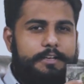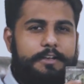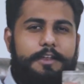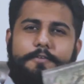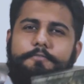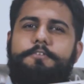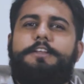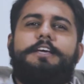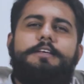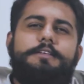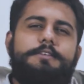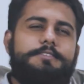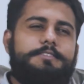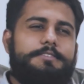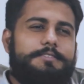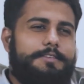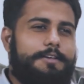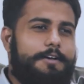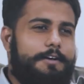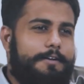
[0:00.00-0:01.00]
Loveday
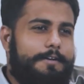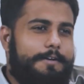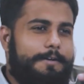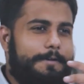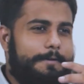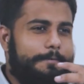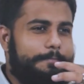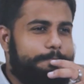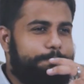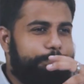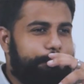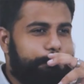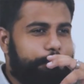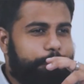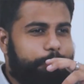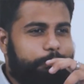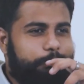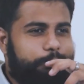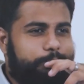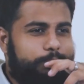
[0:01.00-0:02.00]
is a
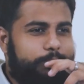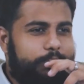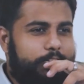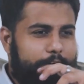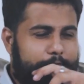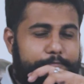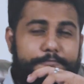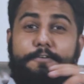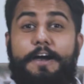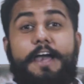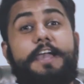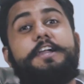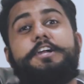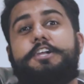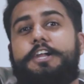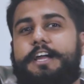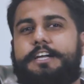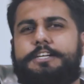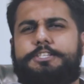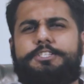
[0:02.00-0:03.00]

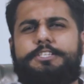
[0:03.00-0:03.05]
firecracker.